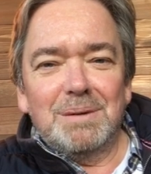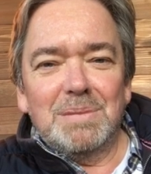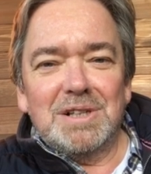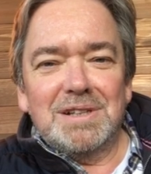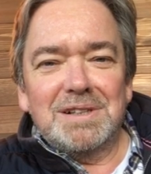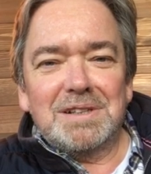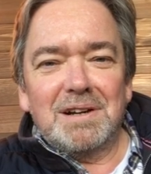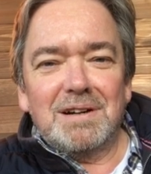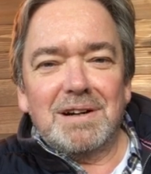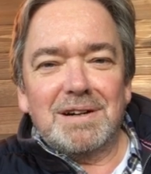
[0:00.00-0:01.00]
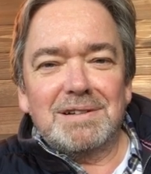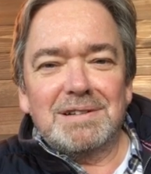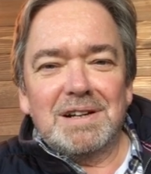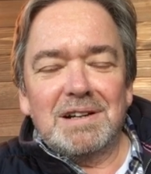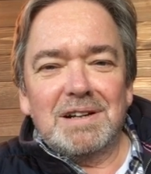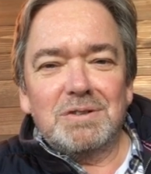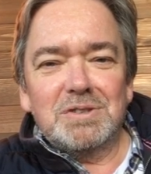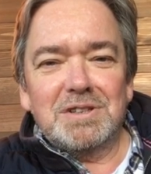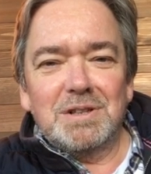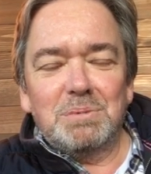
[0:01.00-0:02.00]
mini guitar. I
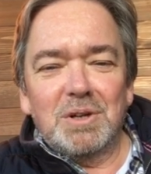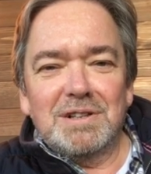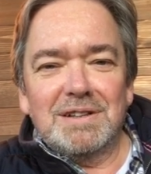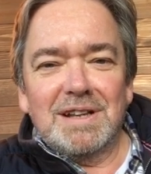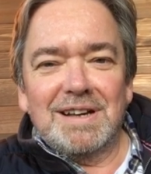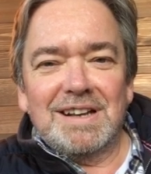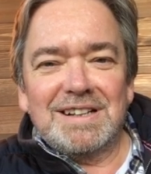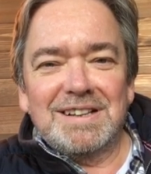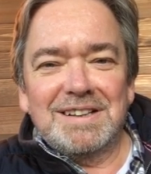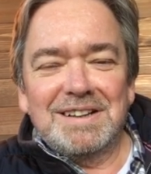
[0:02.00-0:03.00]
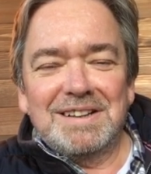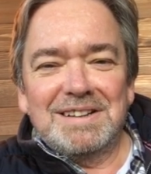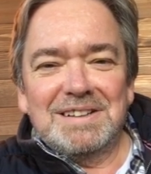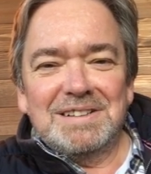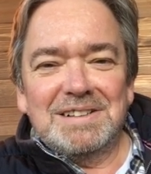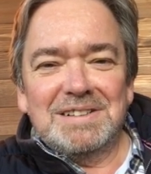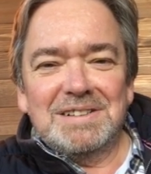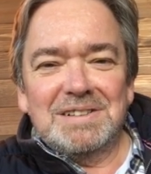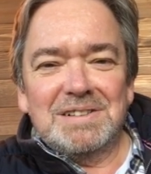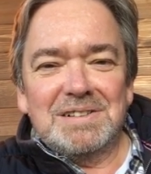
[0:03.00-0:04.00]
don't see the point in that.
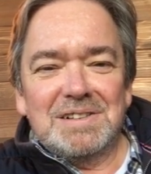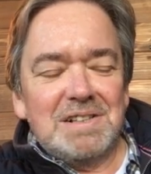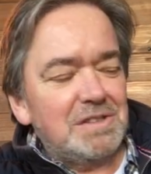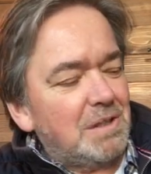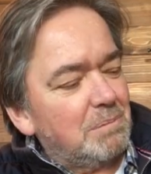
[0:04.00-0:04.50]
It's